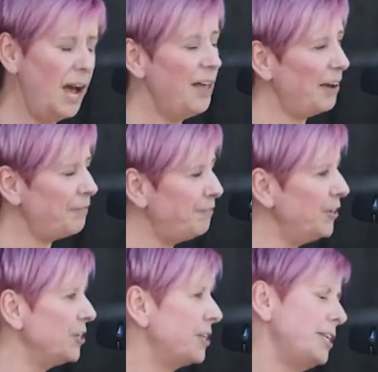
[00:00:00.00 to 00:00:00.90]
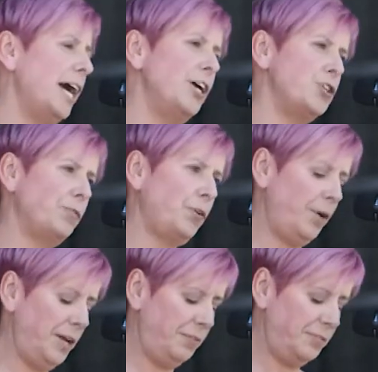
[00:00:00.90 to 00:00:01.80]
That first stage of
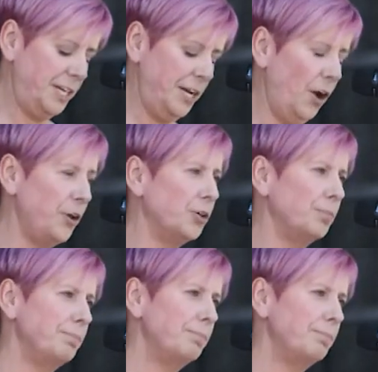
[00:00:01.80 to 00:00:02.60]
grief, denial.